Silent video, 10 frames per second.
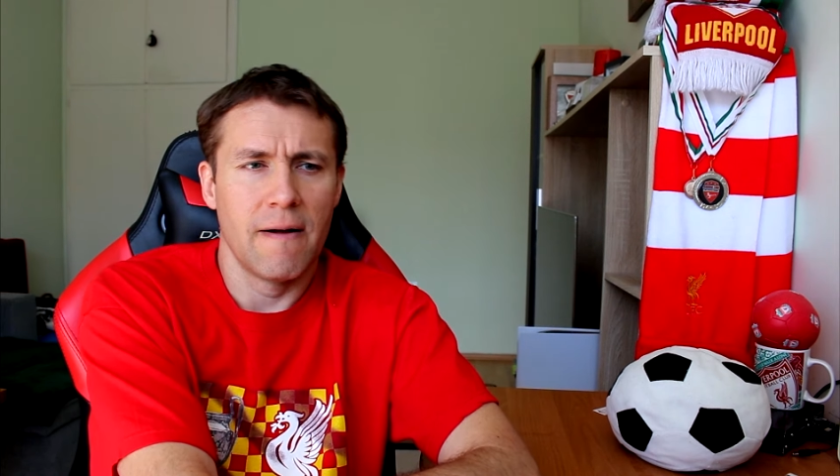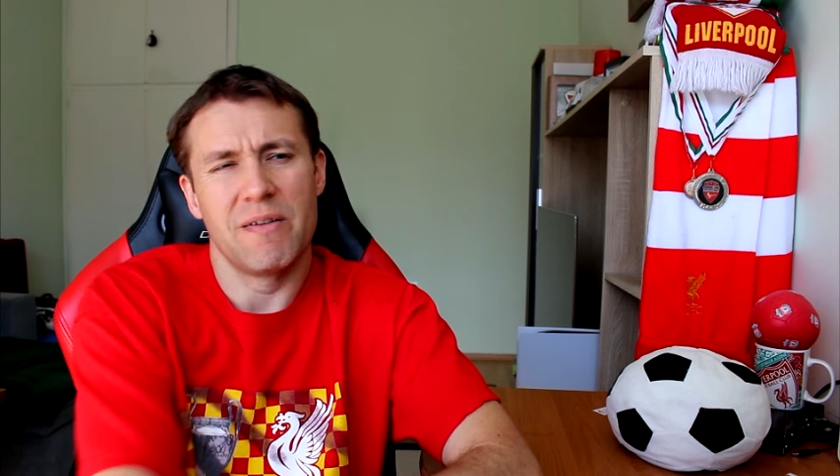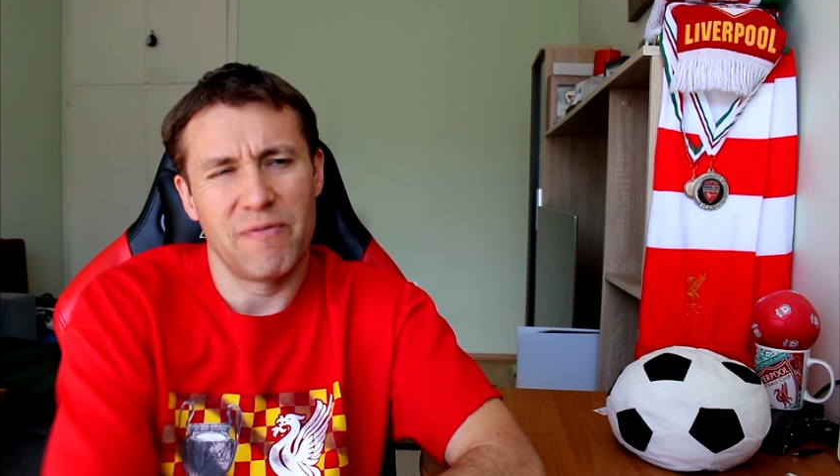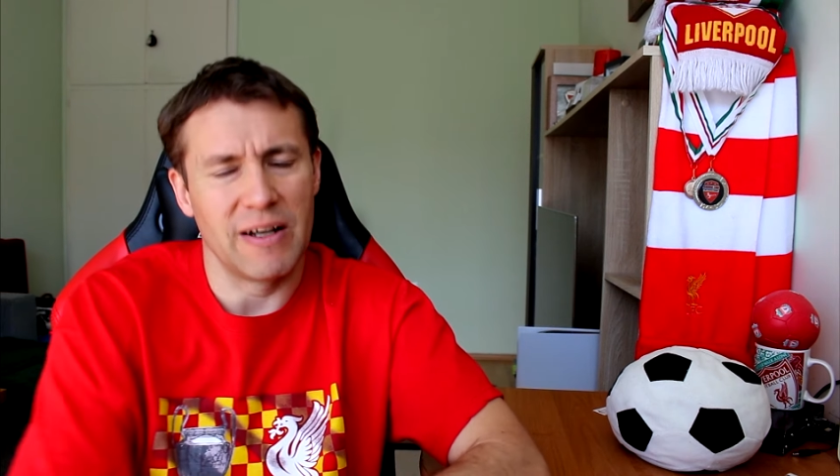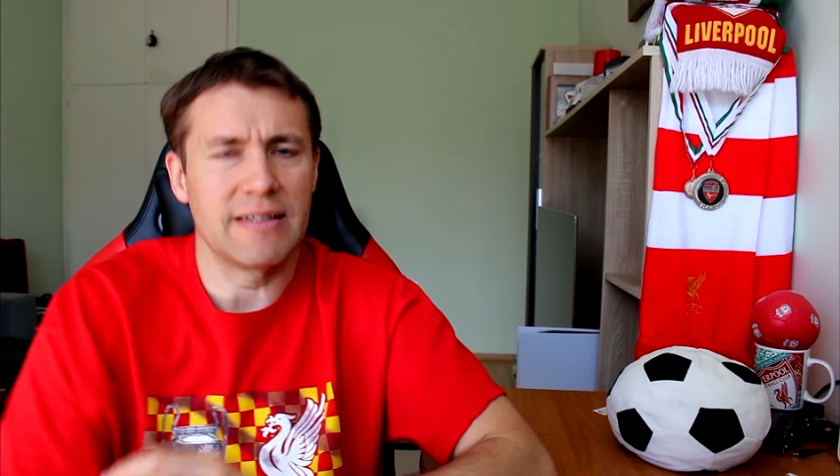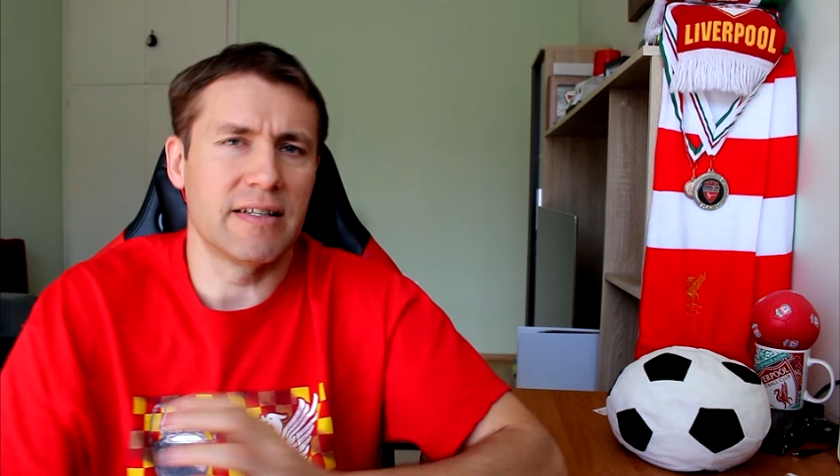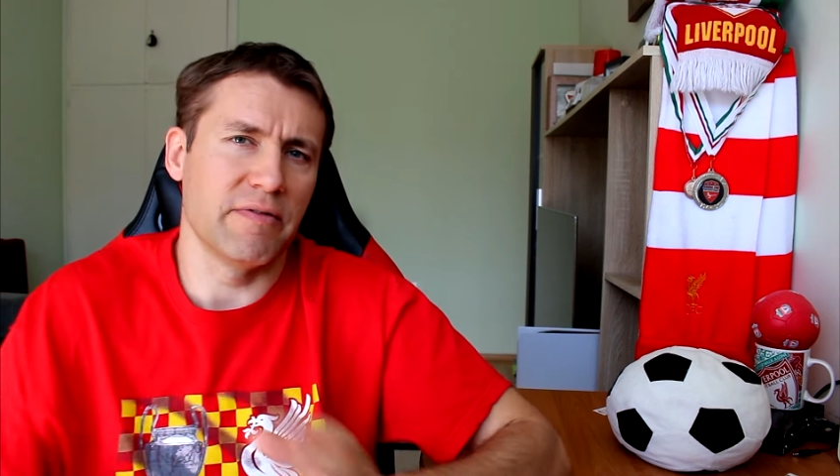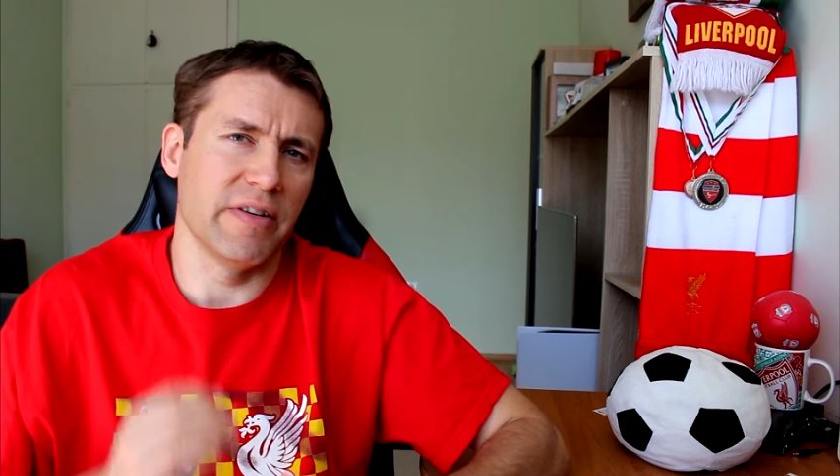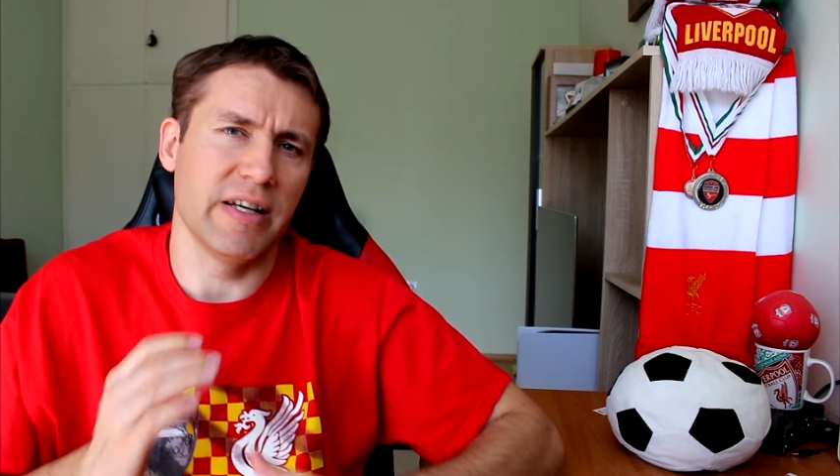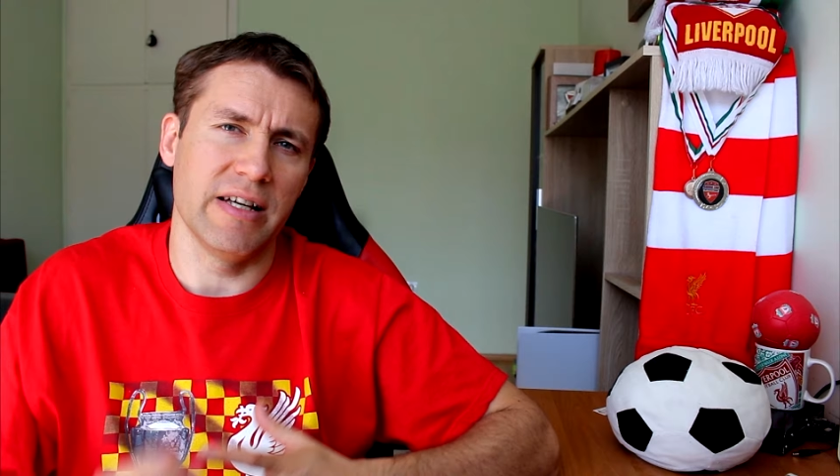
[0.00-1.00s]

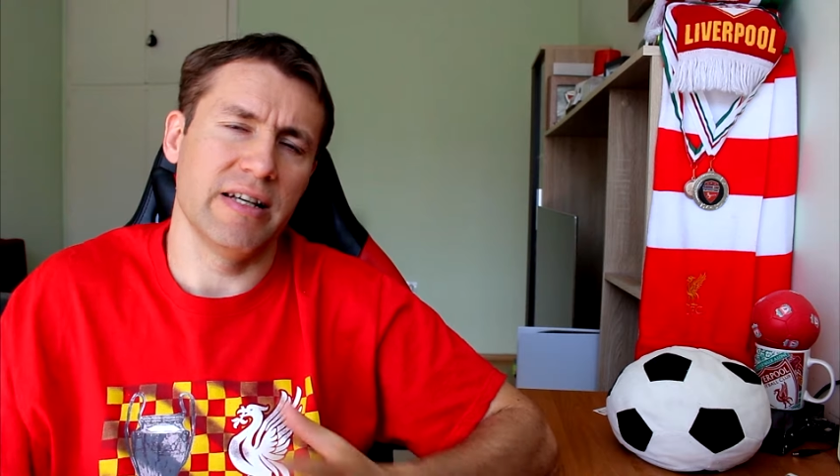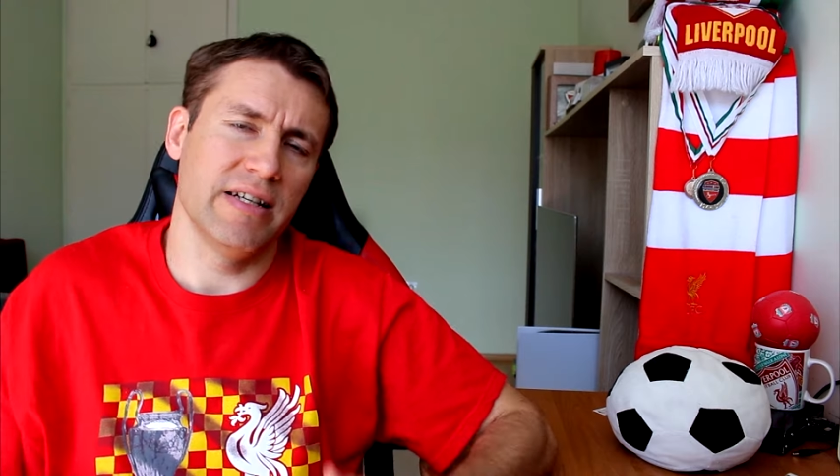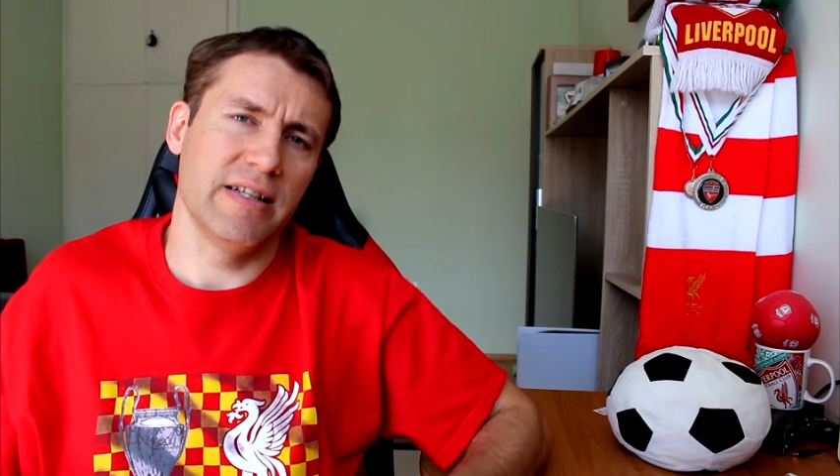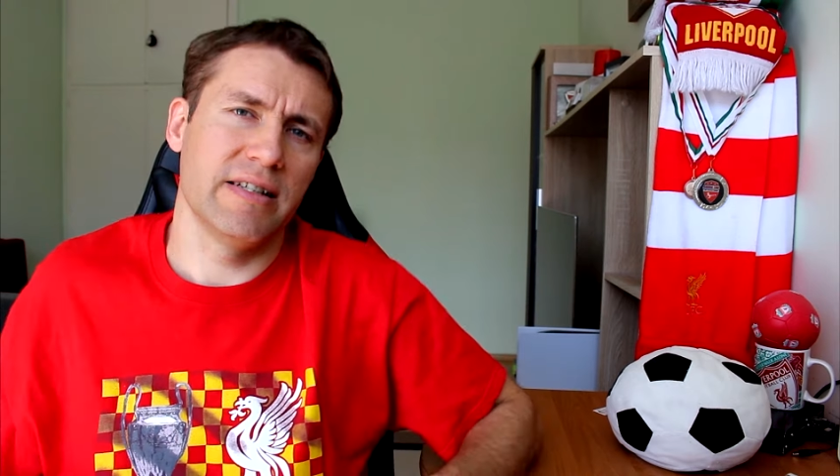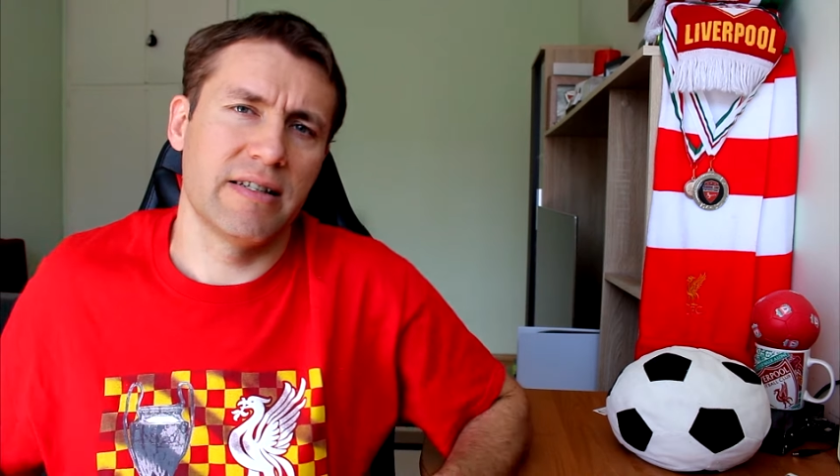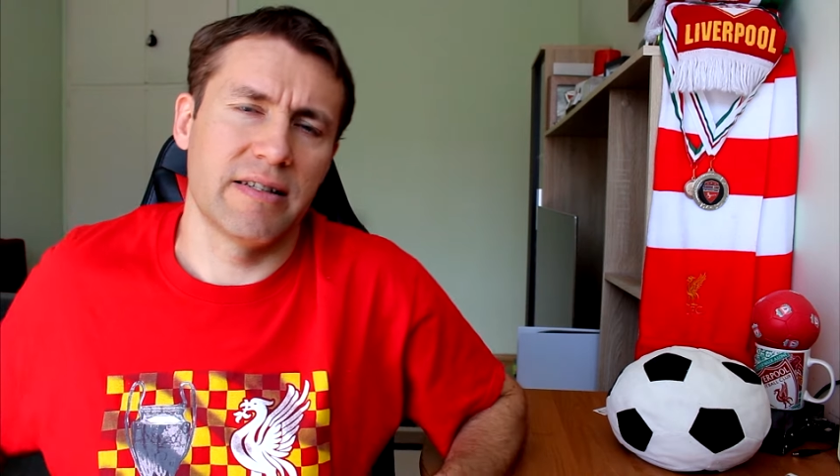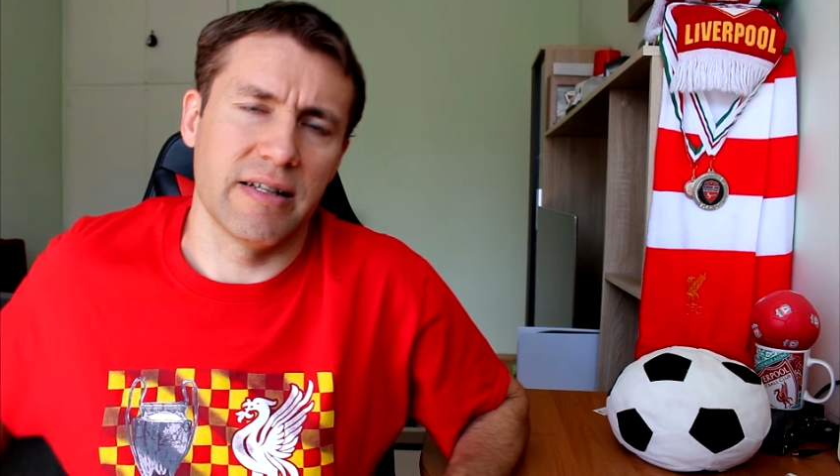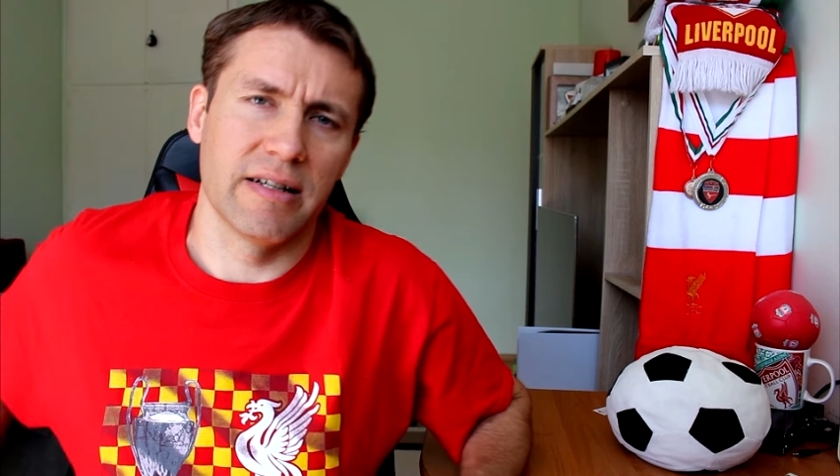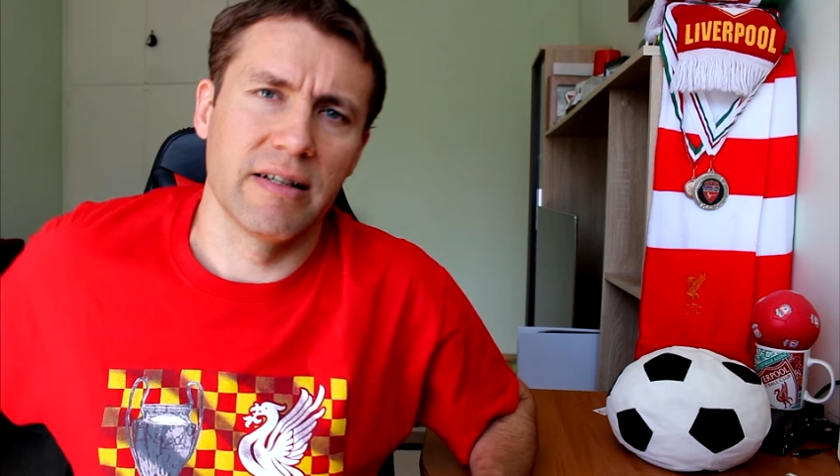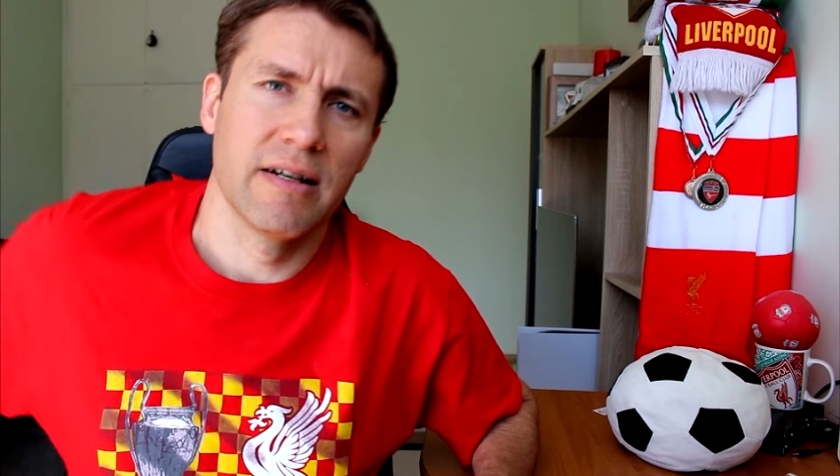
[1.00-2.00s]
defensively he needs
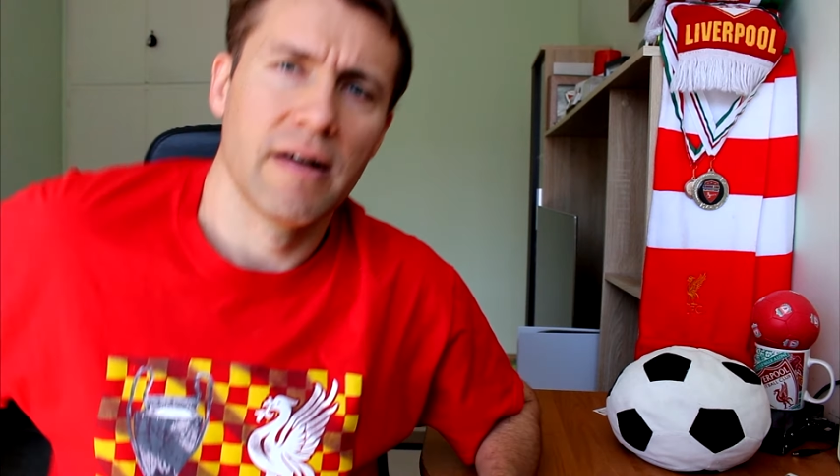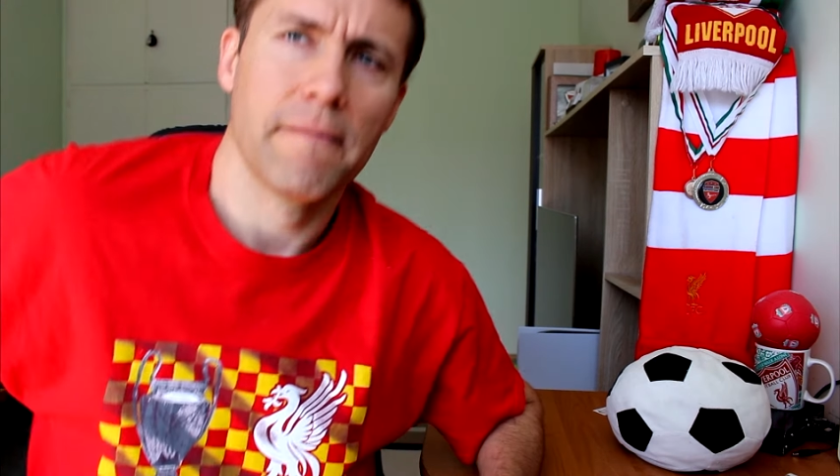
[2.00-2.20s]
still